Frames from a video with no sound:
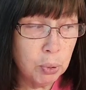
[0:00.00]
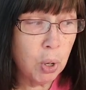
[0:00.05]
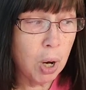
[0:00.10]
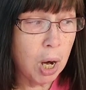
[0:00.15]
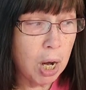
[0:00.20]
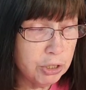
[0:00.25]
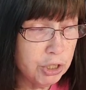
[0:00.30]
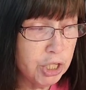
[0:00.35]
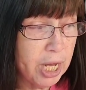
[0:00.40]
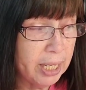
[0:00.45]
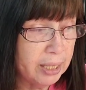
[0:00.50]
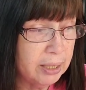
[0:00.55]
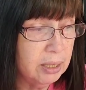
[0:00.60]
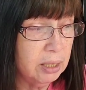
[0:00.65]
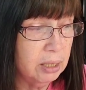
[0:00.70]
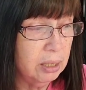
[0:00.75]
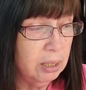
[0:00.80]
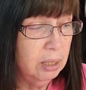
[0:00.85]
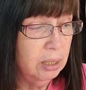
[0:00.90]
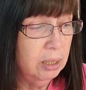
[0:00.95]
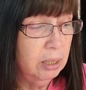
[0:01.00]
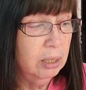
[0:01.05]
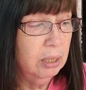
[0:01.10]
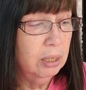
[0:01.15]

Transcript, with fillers: project